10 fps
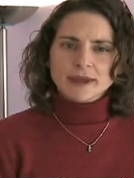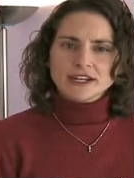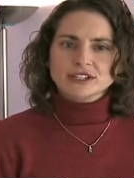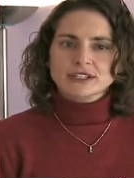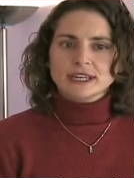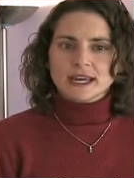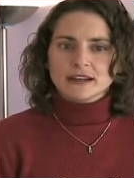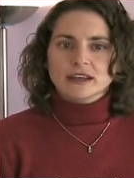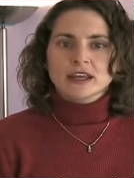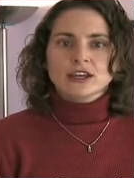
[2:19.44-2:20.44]
a patient
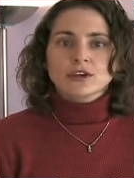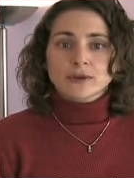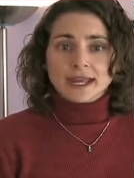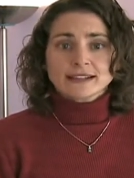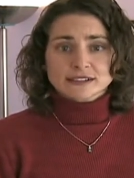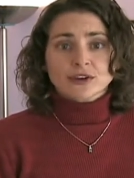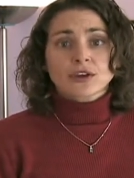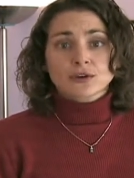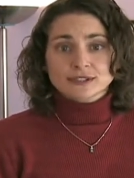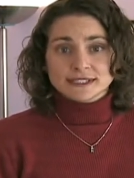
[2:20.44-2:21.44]
yet, you can still
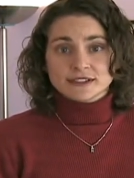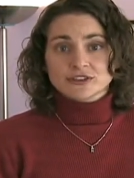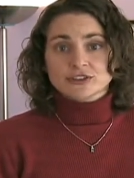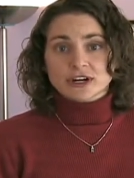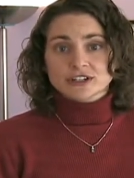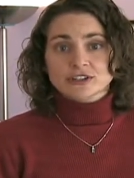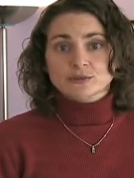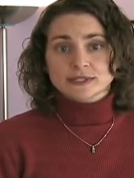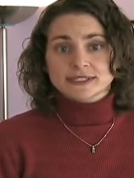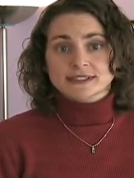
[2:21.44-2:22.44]
use these
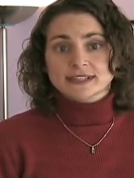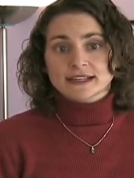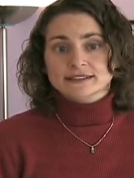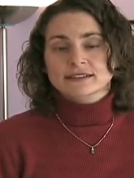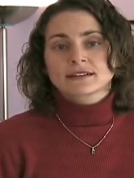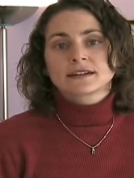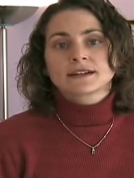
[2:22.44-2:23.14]
instructions with success.